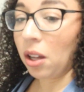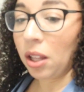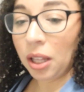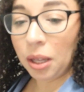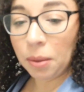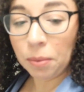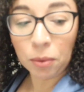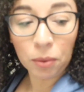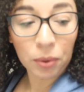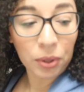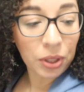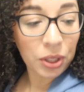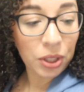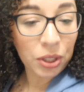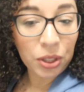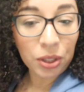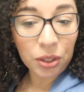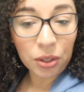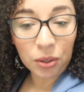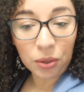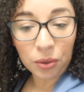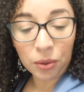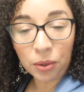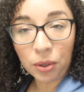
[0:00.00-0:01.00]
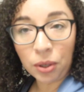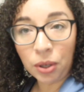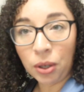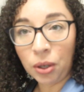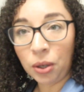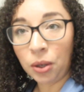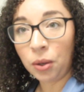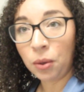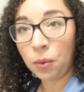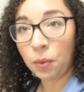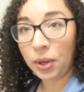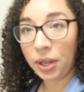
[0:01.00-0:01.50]
all I'm going to do
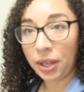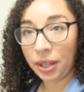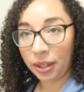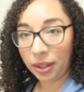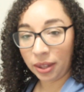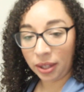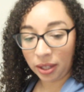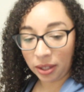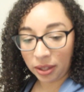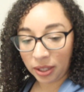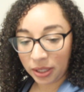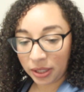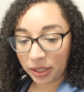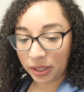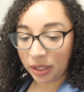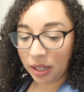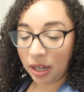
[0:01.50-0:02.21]
with this